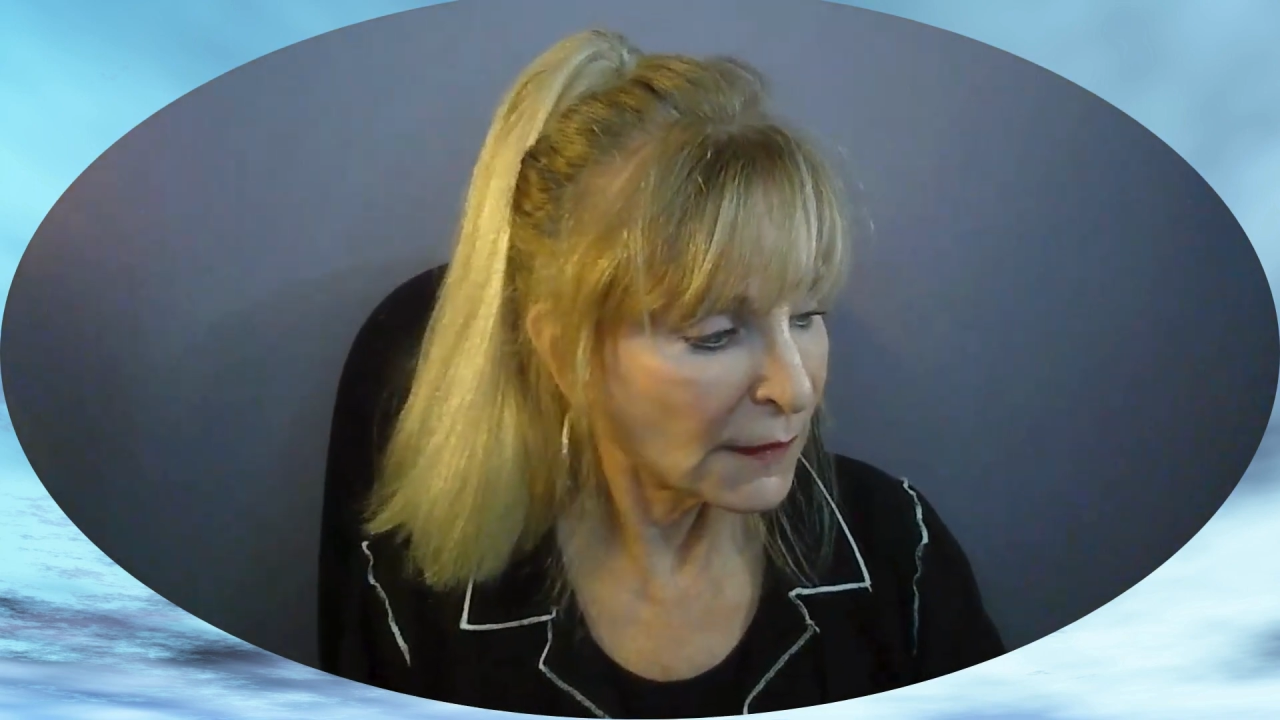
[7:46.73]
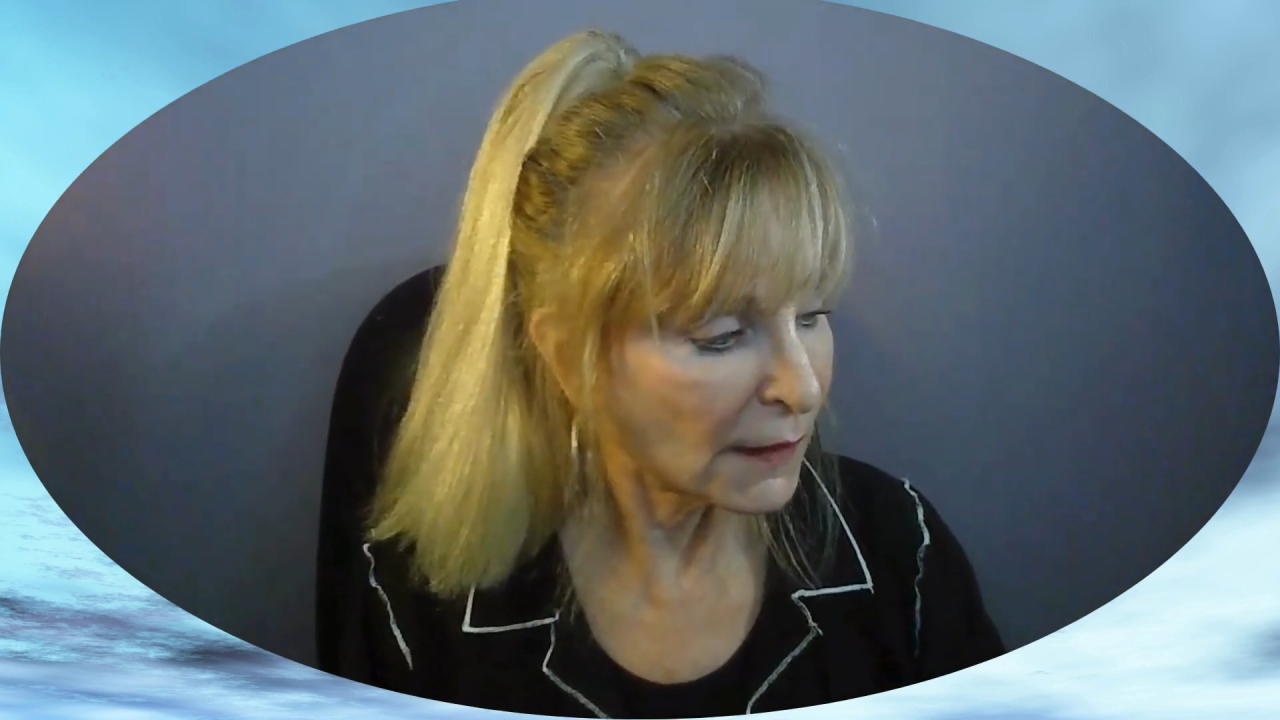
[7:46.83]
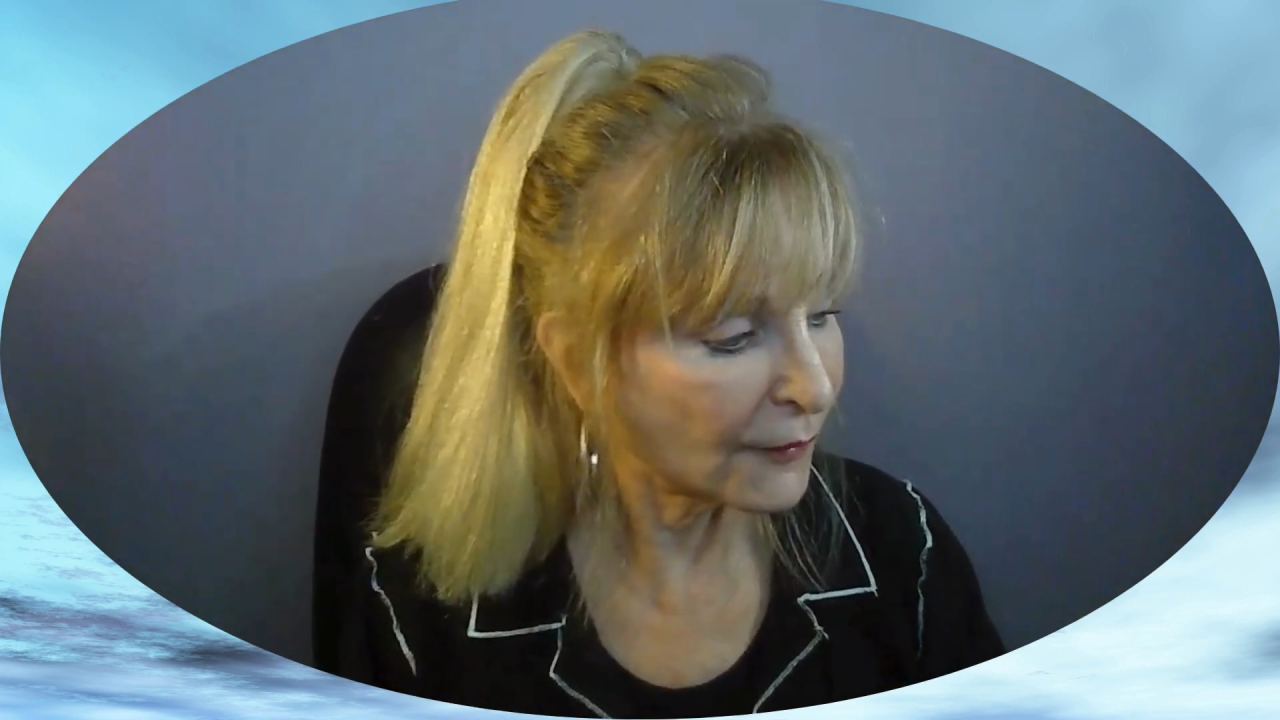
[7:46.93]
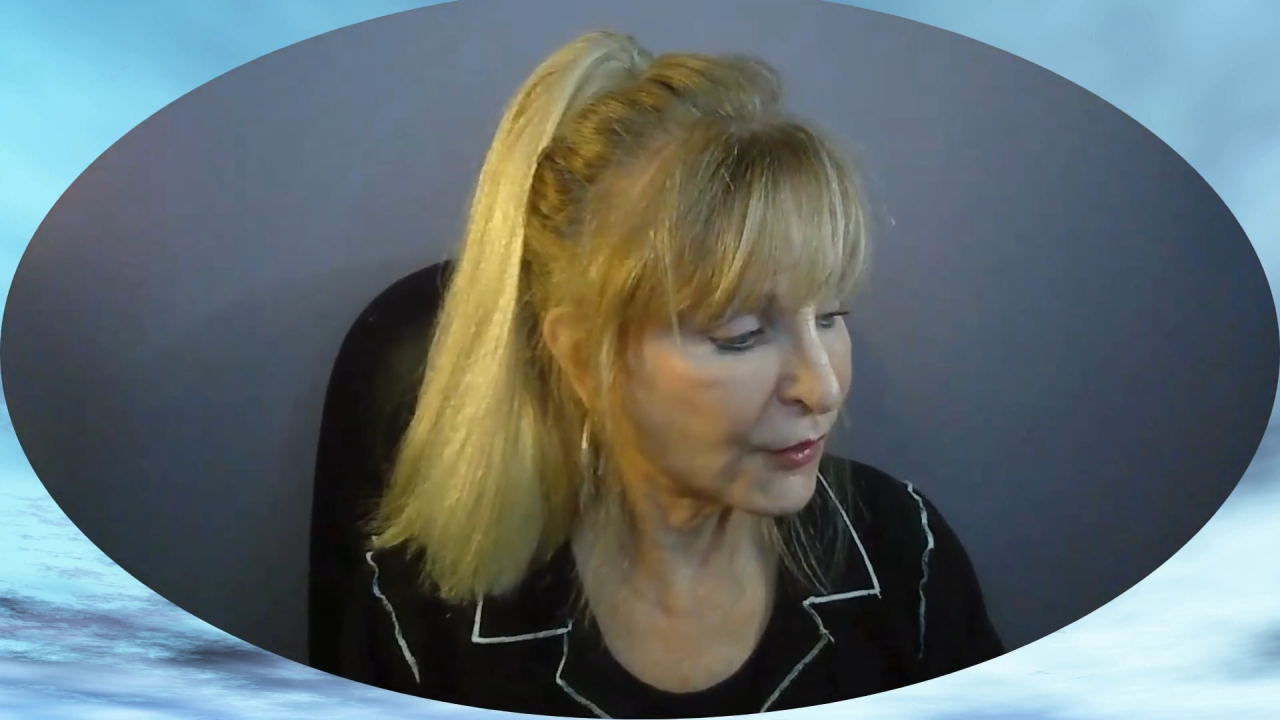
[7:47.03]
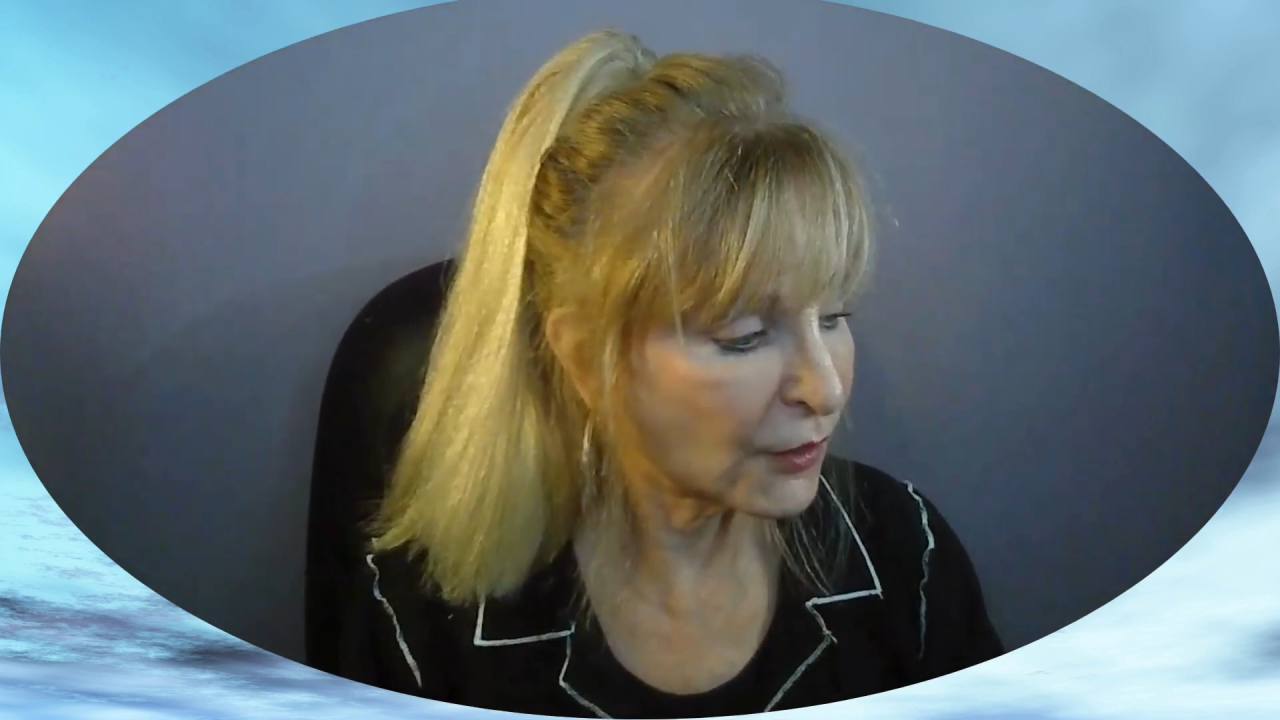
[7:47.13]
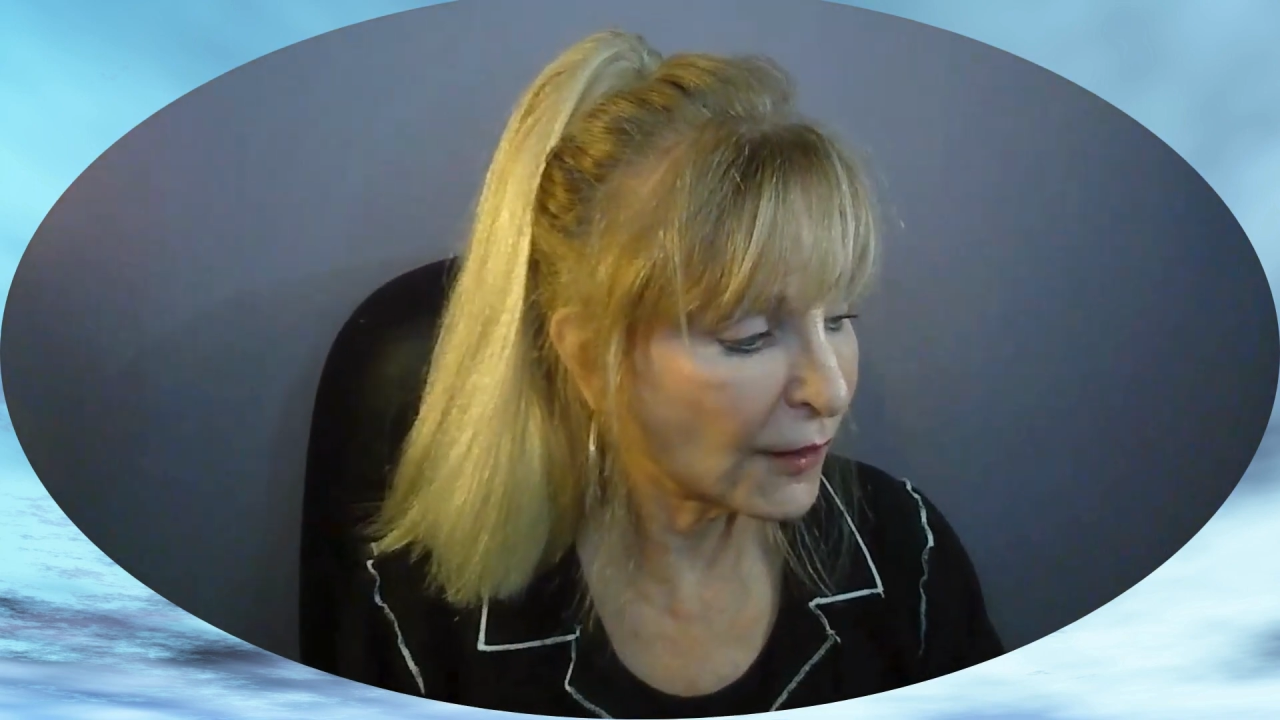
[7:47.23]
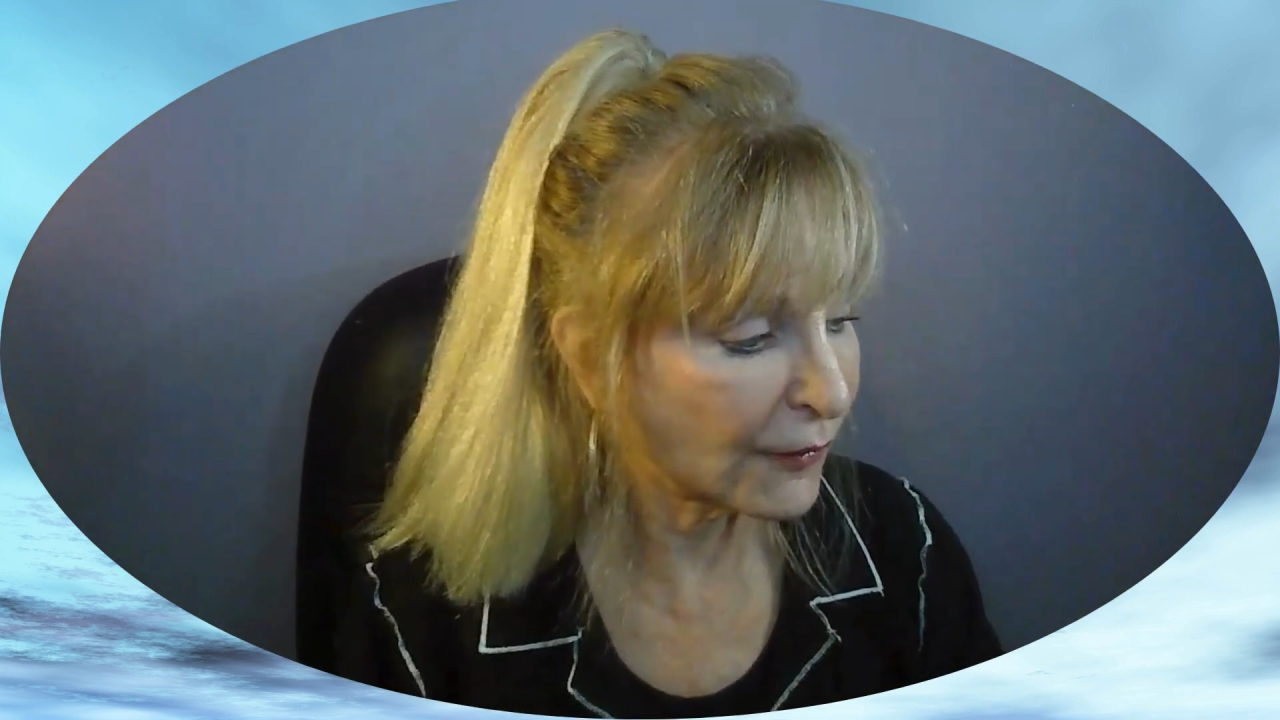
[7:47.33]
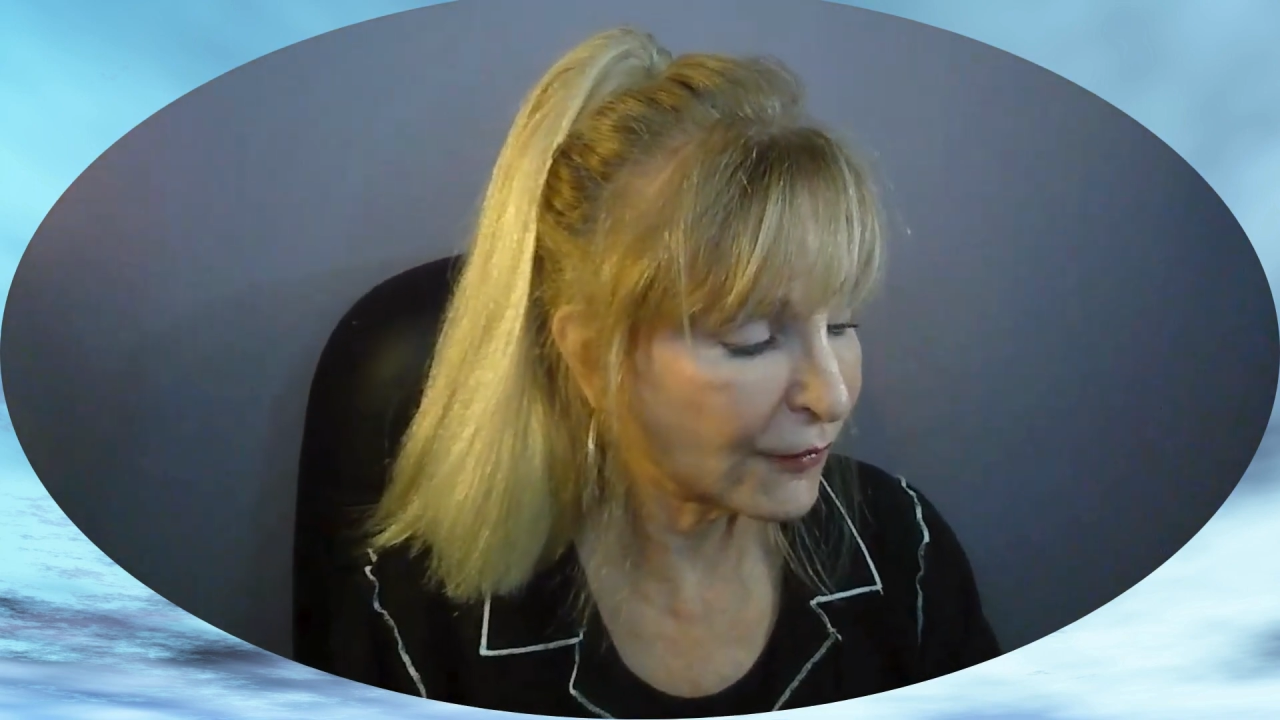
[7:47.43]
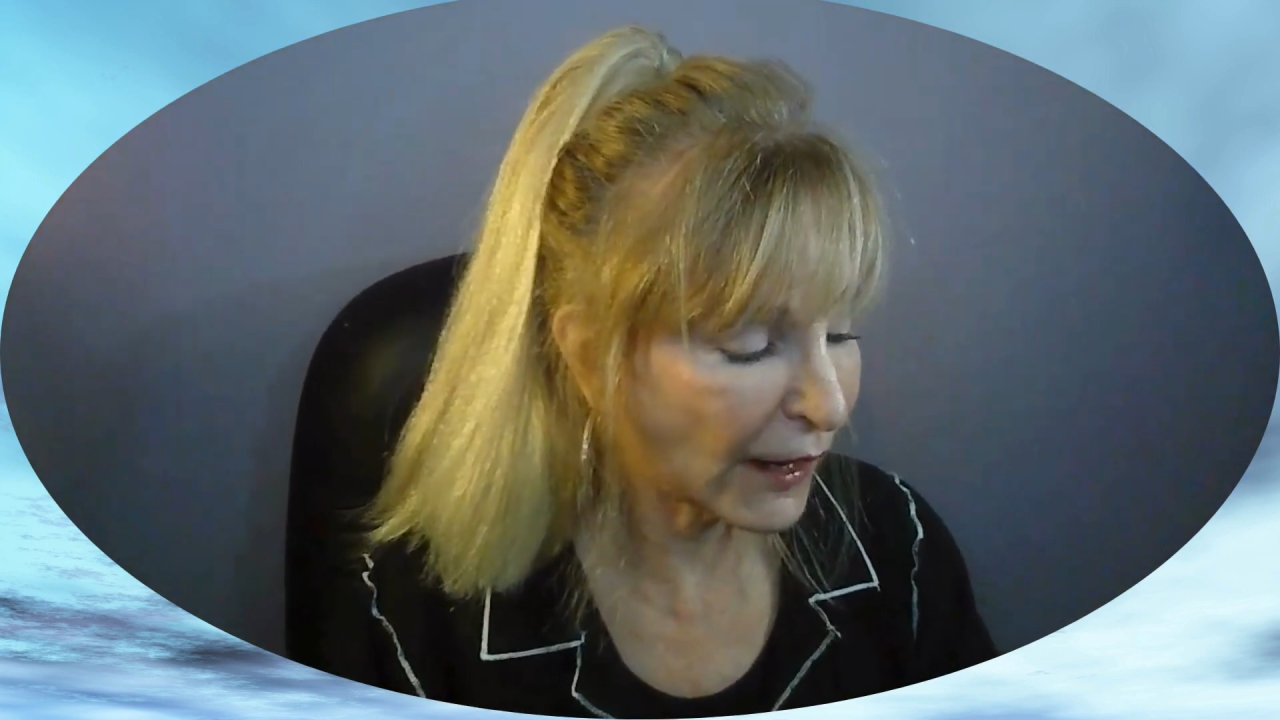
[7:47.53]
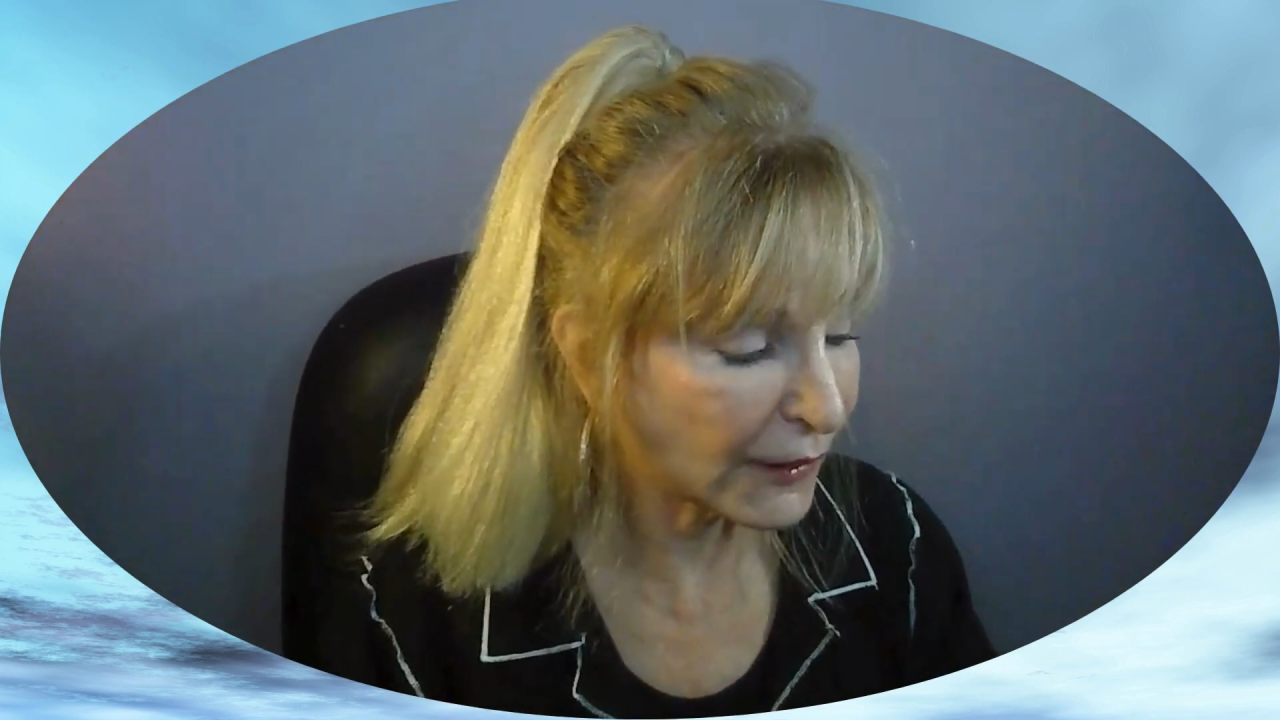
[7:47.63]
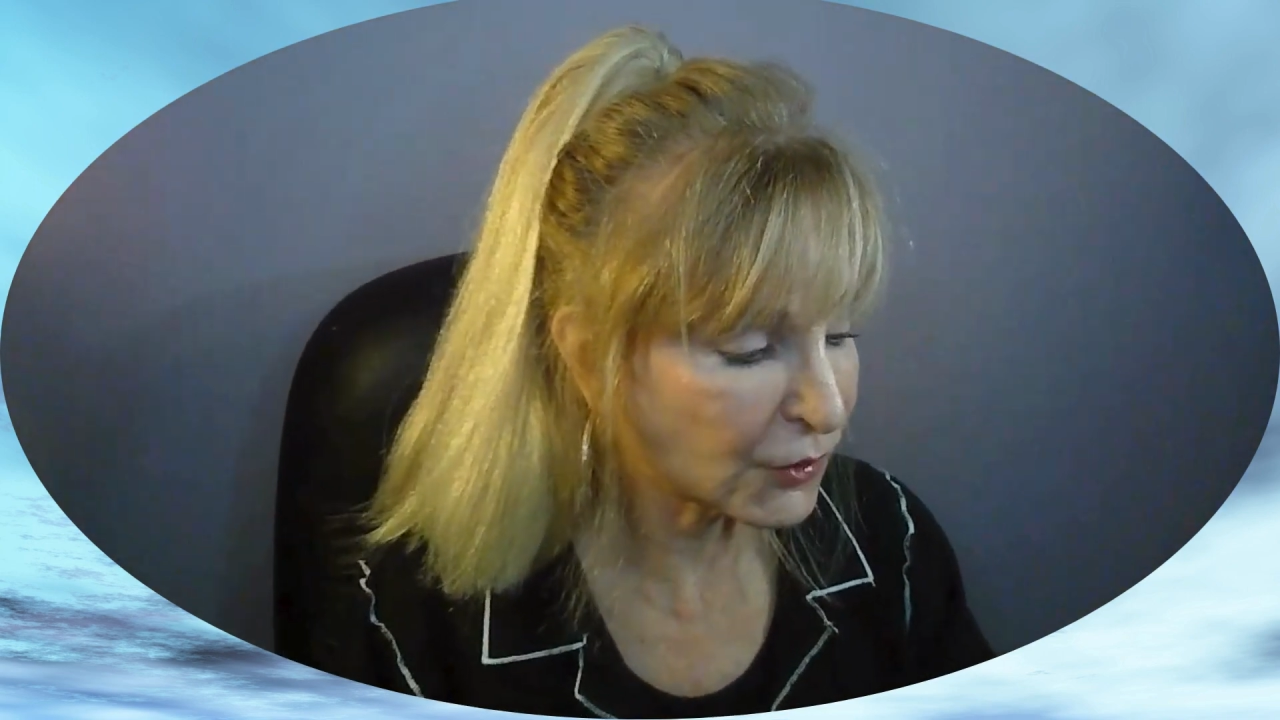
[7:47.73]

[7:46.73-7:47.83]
If, if I